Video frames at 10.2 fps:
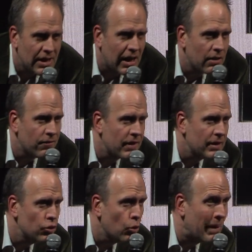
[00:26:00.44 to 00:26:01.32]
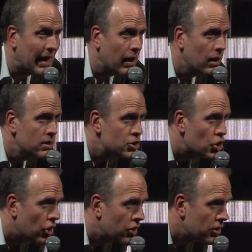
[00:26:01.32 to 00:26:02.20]
Alfred Nobel
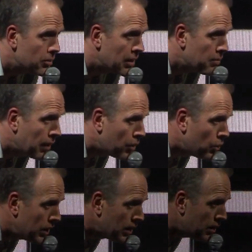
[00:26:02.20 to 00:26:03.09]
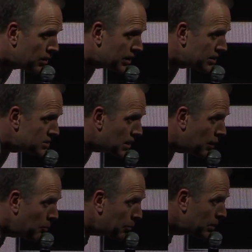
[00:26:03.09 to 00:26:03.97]
started by blowing things
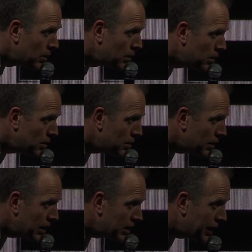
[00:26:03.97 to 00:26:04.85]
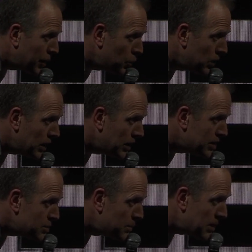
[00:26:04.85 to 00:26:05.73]
up, including
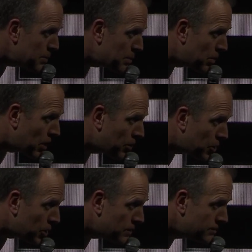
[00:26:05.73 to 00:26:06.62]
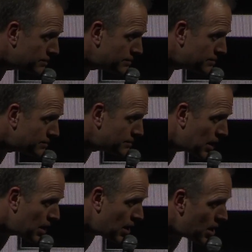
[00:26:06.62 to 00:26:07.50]
his baby brother.
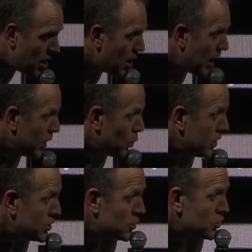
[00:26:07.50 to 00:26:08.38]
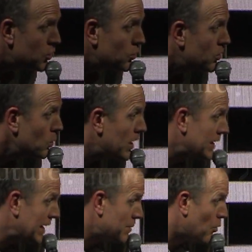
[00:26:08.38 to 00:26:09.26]
And we just don't do
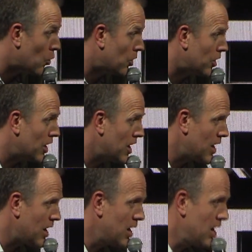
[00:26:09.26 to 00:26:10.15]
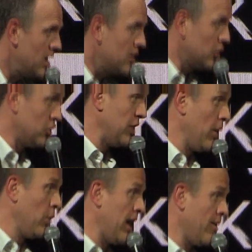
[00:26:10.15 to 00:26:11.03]
that anymore. Because
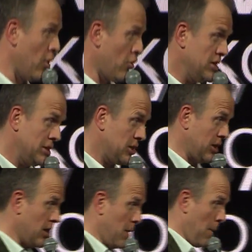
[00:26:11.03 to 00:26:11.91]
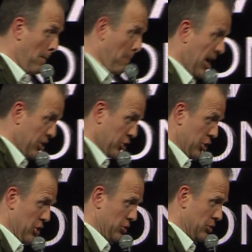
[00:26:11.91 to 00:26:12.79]
now we have risk
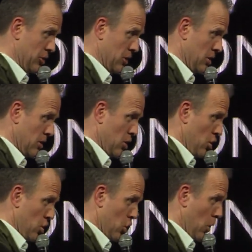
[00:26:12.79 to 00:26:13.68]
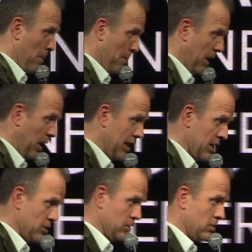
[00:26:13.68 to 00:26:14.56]
managers,
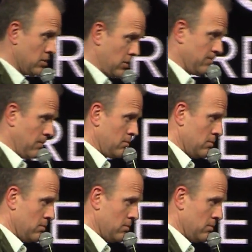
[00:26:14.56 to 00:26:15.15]
compliance.